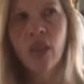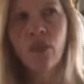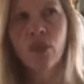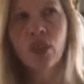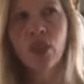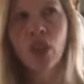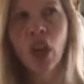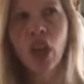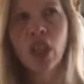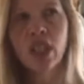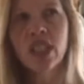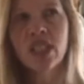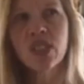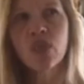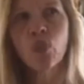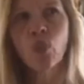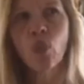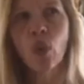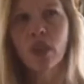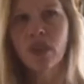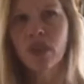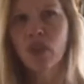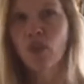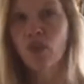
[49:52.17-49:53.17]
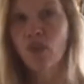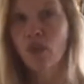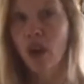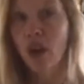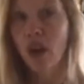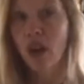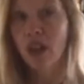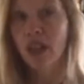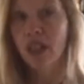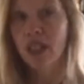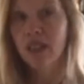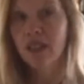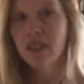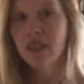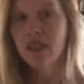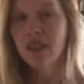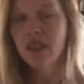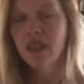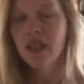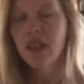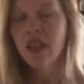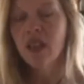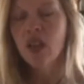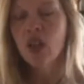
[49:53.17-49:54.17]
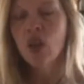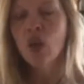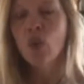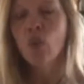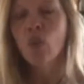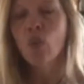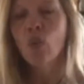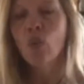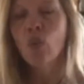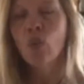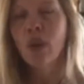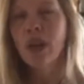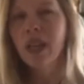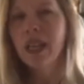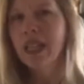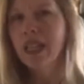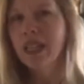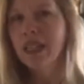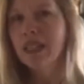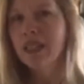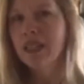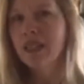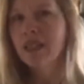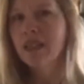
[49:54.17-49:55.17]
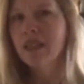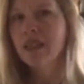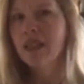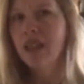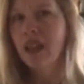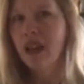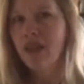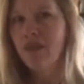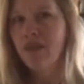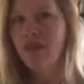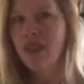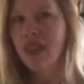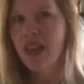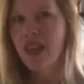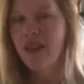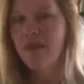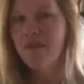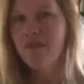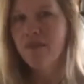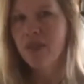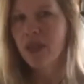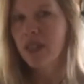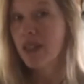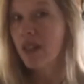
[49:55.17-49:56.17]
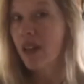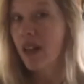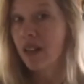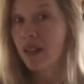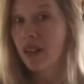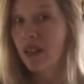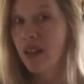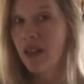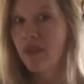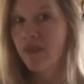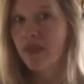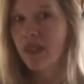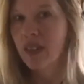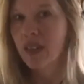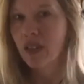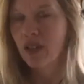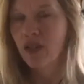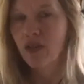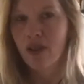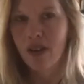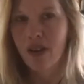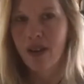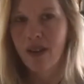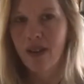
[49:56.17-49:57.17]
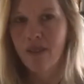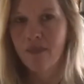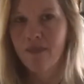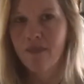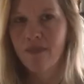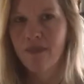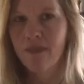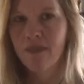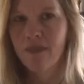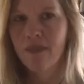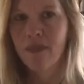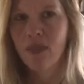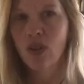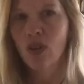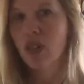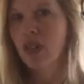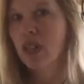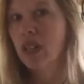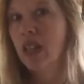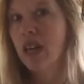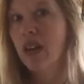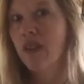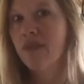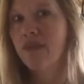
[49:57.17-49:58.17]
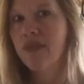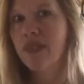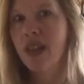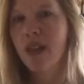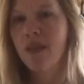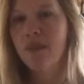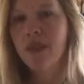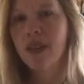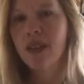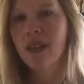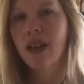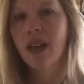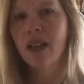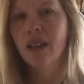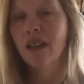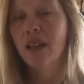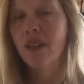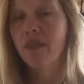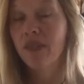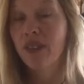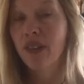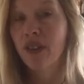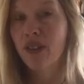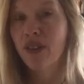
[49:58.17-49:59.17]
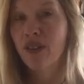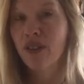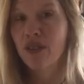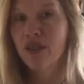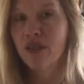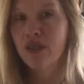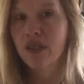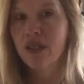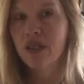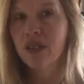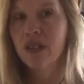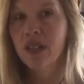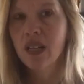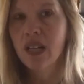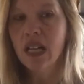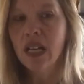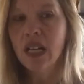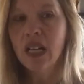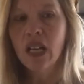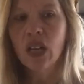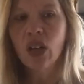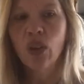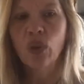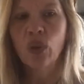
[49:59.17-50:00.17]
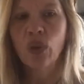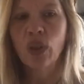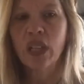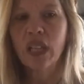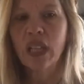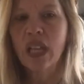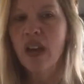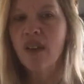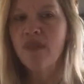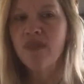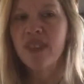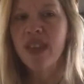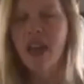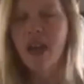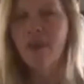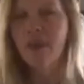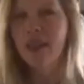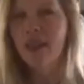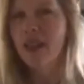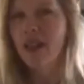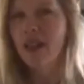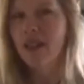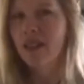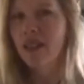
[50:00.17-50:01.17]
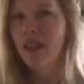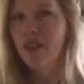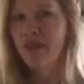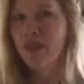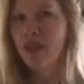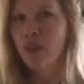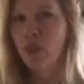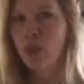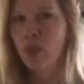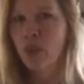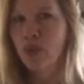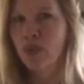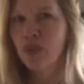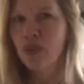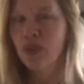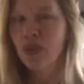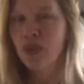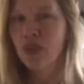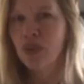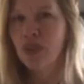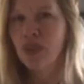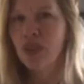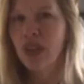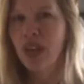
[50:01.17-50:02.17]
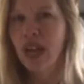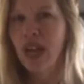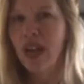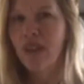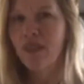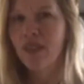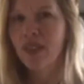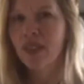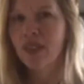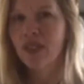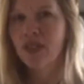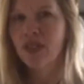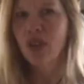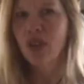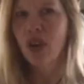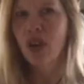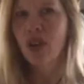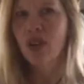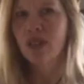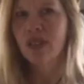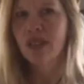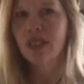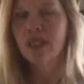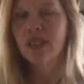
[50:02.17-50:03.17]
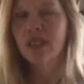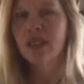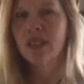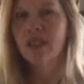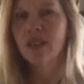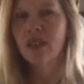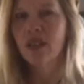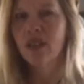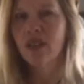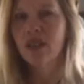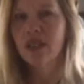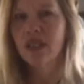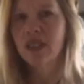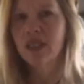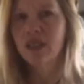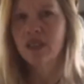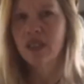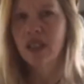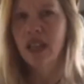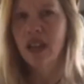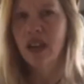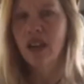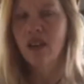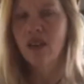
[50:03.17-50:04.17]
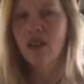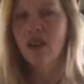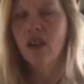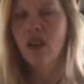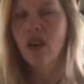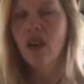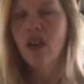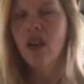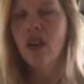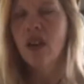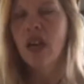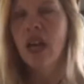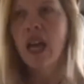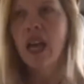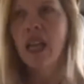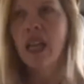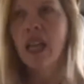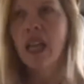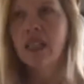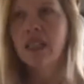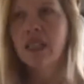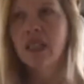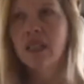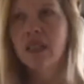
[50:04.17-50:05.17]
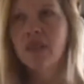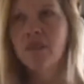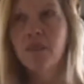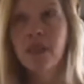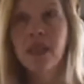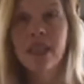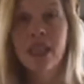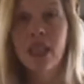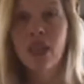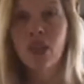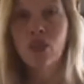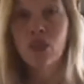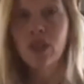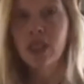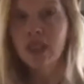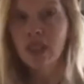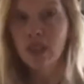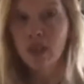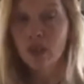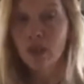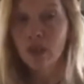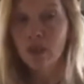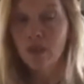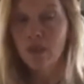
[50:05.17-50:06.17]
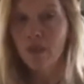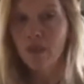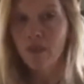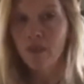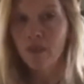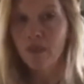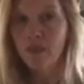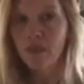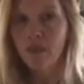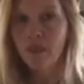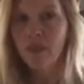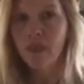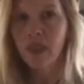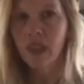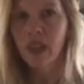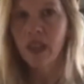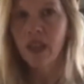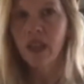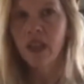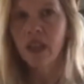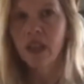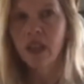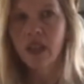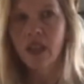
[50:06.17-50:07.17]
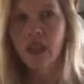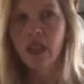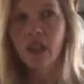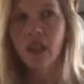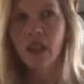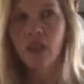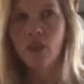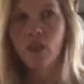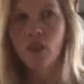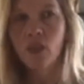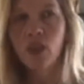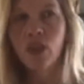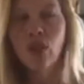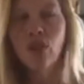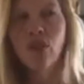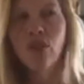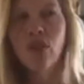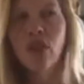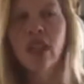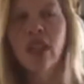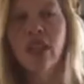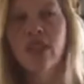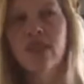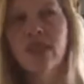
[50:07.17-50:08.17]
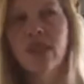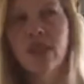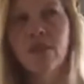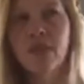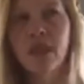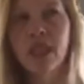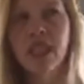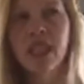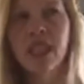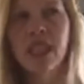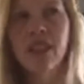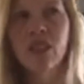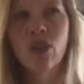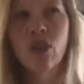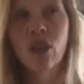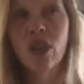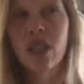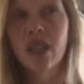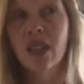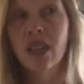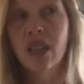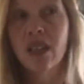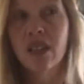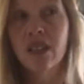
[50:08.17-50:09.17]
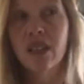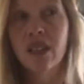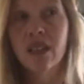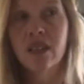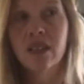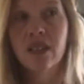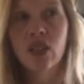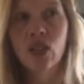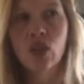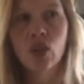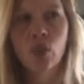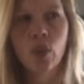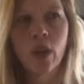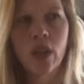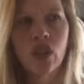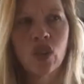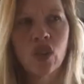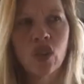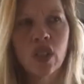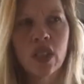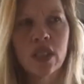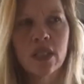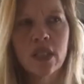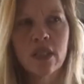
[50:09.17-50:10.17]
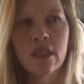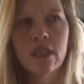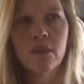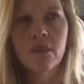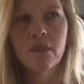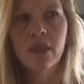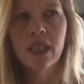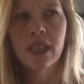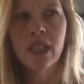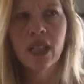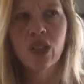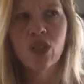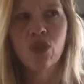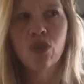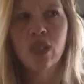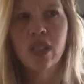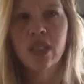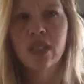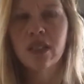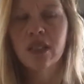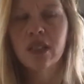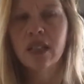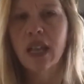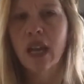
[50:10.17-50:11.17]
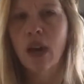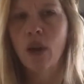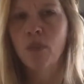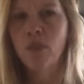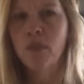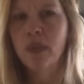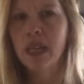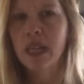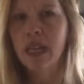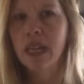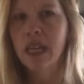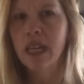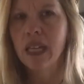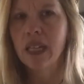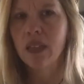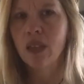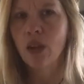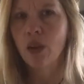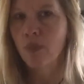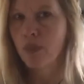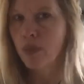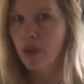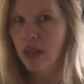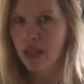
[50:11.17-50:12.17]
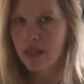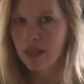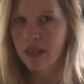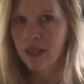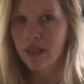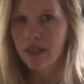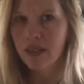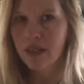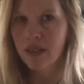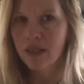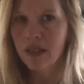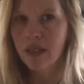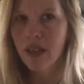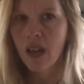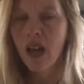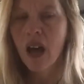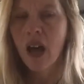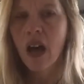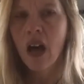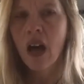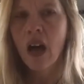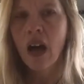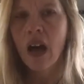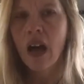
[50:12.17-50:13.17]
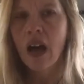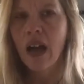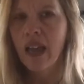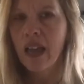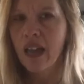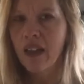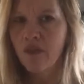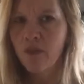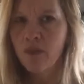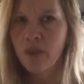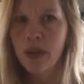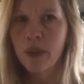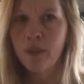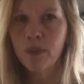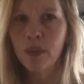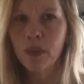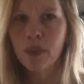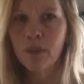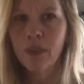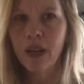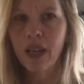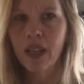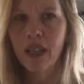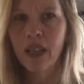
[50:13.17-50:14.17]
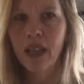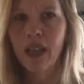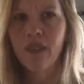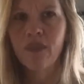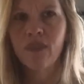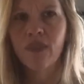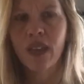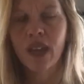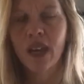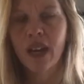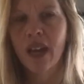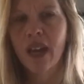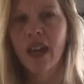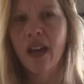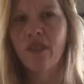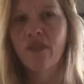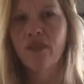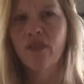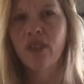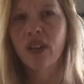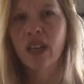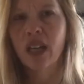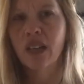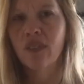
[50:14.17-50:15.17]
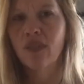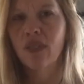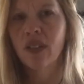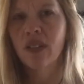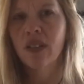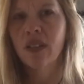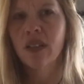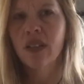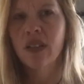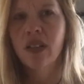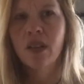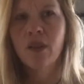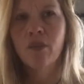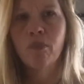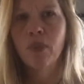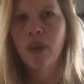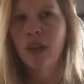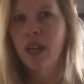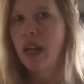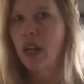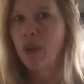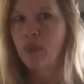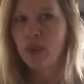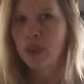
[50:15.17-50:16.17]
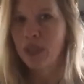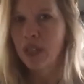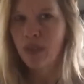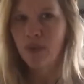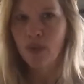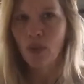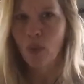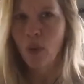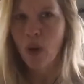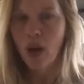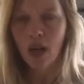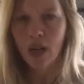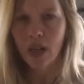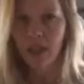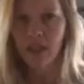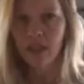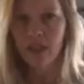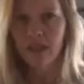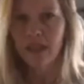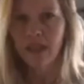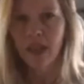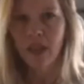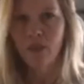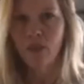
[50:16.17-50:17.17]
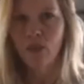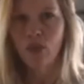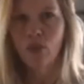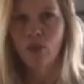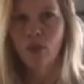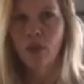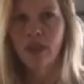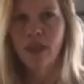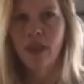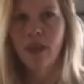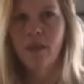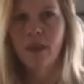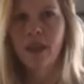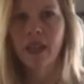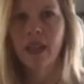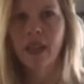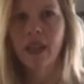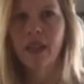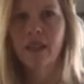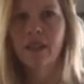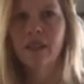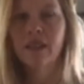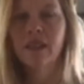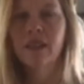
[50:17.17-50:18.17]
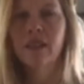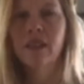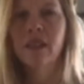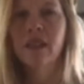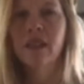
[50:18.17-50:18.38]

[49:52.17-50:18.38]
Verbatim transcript: And regardless what the wrong is, we need to love them but not love the crime, or love them and not love the hurt, or love them and not love the wounds you still have scars that are still there. And it doesn't mean that you need to when you forgive somebody or a situation, it doesn't mean that you need to now be in their presence. I have people in my life that I have forgiven, but I will never walk in the same room with them again.